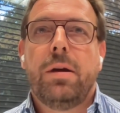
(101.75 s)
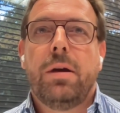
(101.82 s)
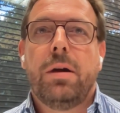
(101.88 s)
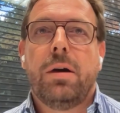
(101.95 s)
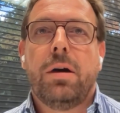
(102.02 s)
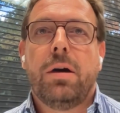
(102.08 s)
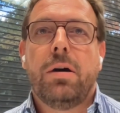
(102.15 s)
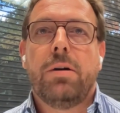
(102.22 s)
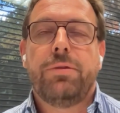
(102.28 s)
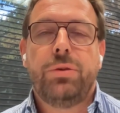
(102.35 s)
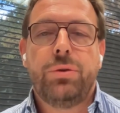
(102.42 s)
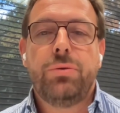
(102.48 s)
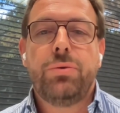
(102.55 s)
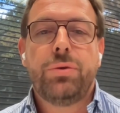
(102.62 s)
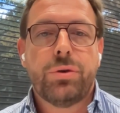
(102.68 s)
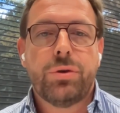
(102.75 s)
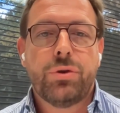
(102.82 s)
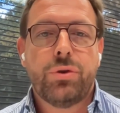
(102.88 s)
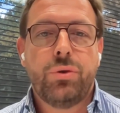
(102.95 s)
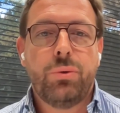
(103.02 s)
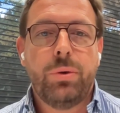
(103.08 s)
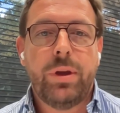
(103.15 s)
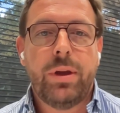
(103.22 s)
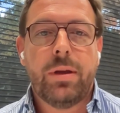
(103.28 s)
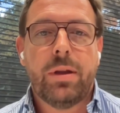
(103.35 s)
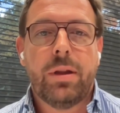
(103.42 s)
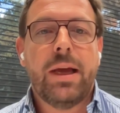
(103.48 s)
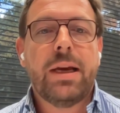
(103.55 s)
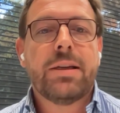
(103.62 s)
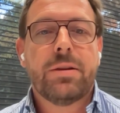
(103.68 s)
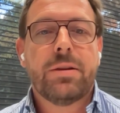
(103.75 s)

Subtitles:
of users doing less of